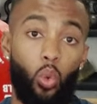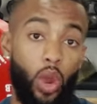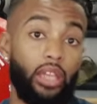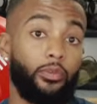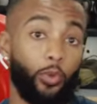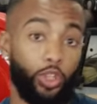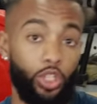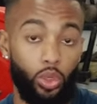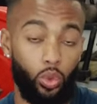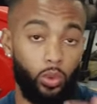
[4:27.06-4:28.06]
weight for
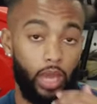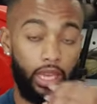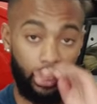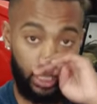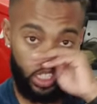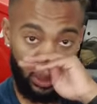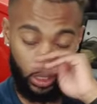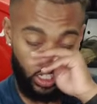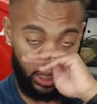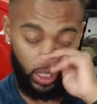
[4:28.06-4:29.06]
you? I get this
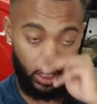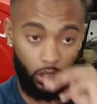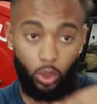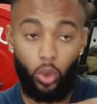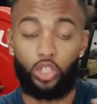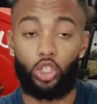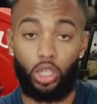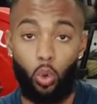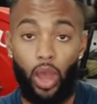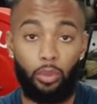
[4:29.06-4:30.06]

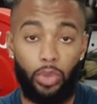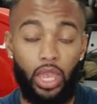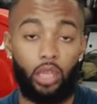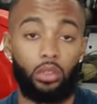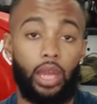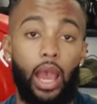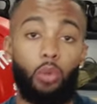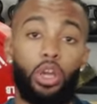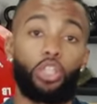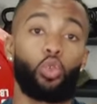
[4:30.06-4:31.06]
question quite a bit how
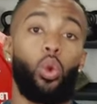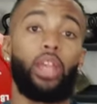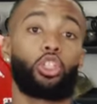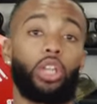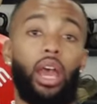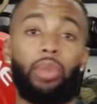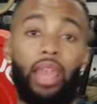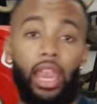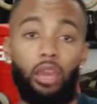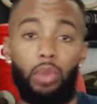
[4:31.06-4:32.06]
much weight should I
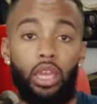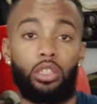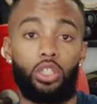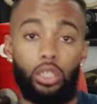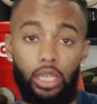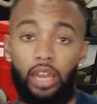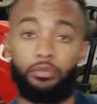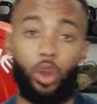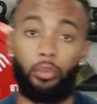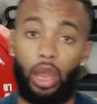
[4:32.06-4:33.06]
be aiming to
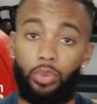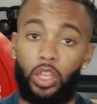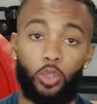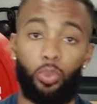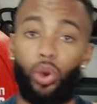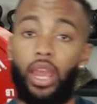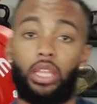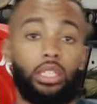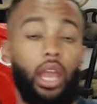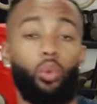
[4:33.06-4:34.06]
lift on my bench
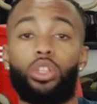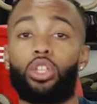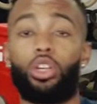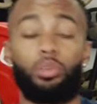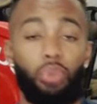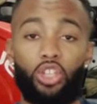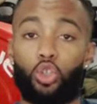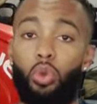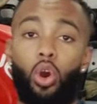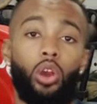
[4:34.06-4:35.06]
press? Like, what's a good
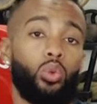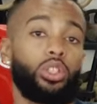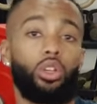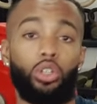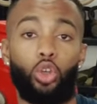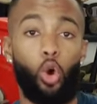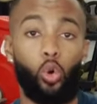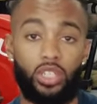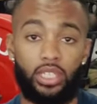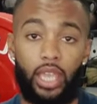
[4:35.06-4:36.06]
benchmark? What's a good
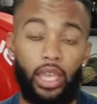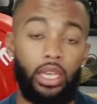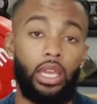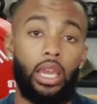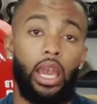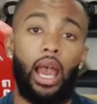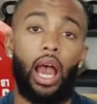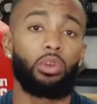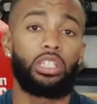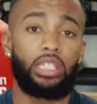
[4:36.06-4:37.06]
goal to set?
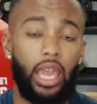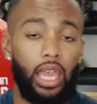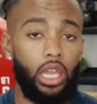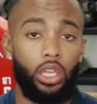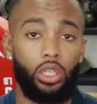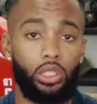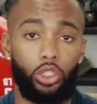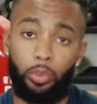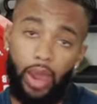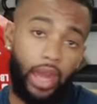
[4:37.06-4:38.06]
I would say
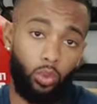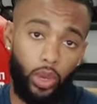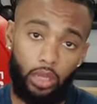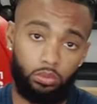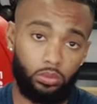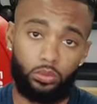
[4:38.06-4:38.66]
your body weight.